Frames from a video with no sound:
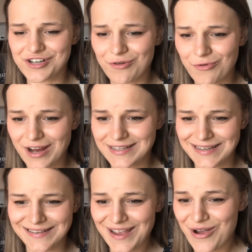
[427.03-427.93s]

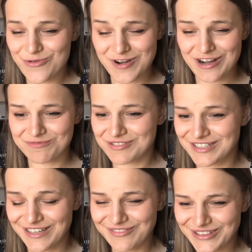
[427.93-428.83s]
generated. Wow,
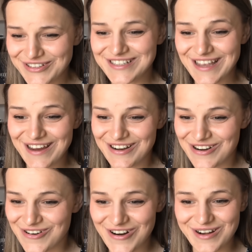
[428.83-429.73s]
she looks
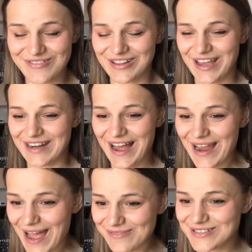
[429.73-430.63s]
incredible, and I
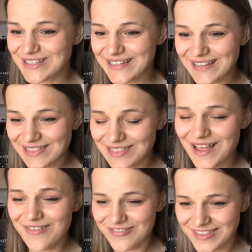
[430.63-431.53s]
absolutely
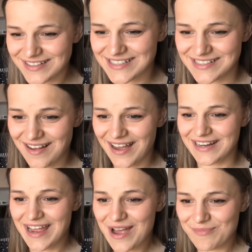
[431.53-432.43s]
love the design,